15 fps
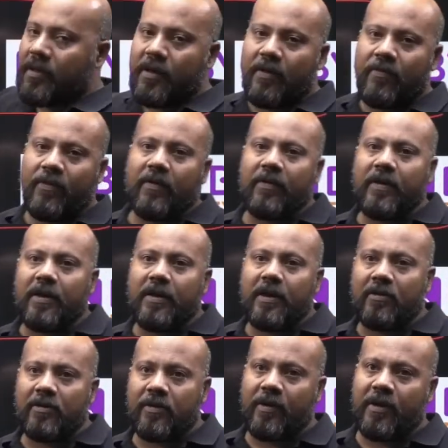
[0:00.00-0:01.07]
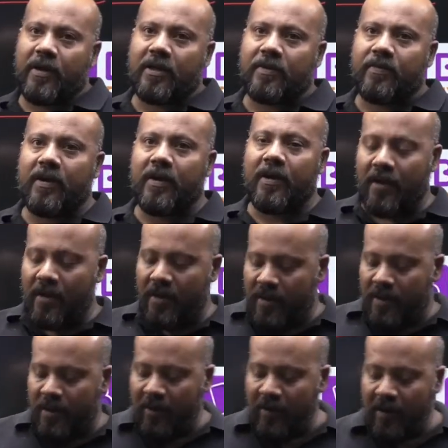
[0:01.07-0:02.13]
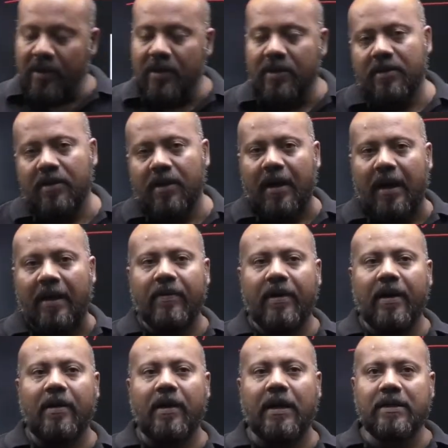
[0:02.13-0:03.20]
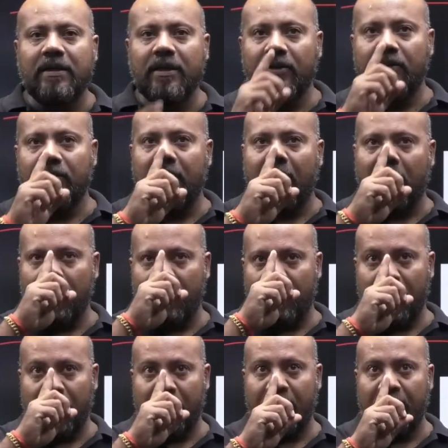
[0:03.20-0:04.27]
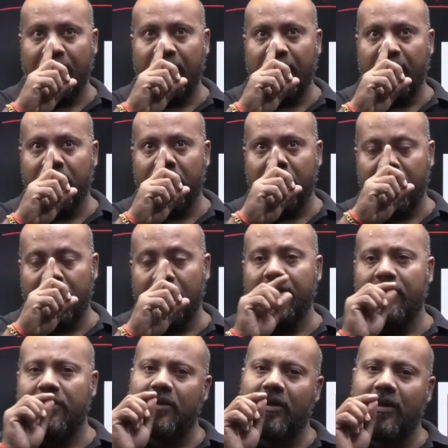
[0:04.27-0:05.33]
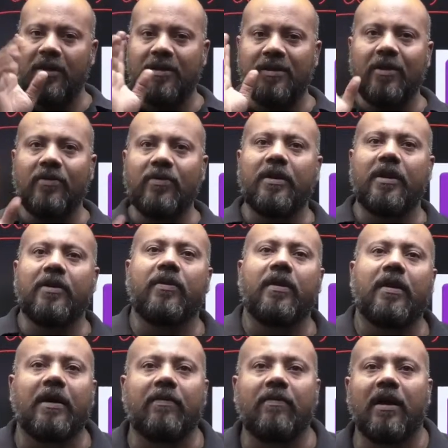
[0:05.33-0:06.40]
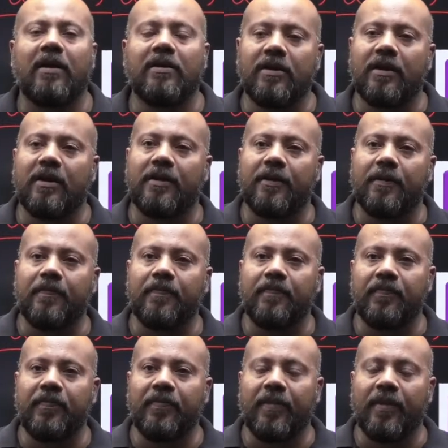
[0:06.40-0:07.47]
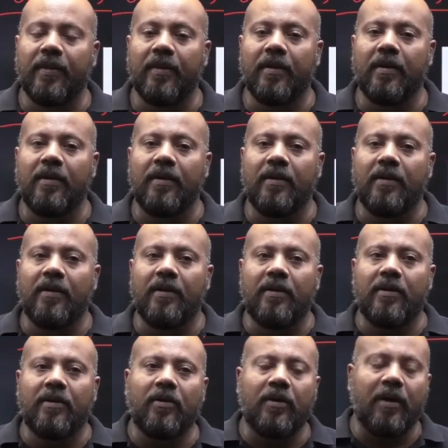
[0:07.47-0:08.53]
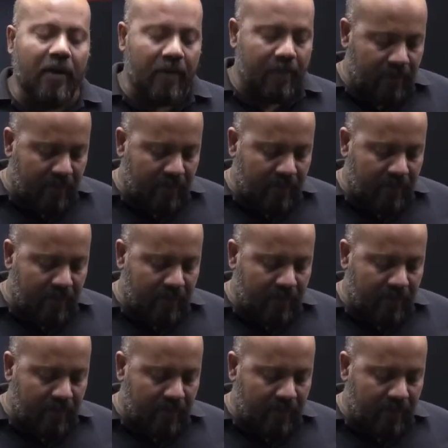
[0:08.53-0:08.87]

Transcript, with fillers: If you have any doubts, please ask me. Now Adarsh, I can answer your doubt, but if it is going to be a serious doubt, then only I will answer it. Okay.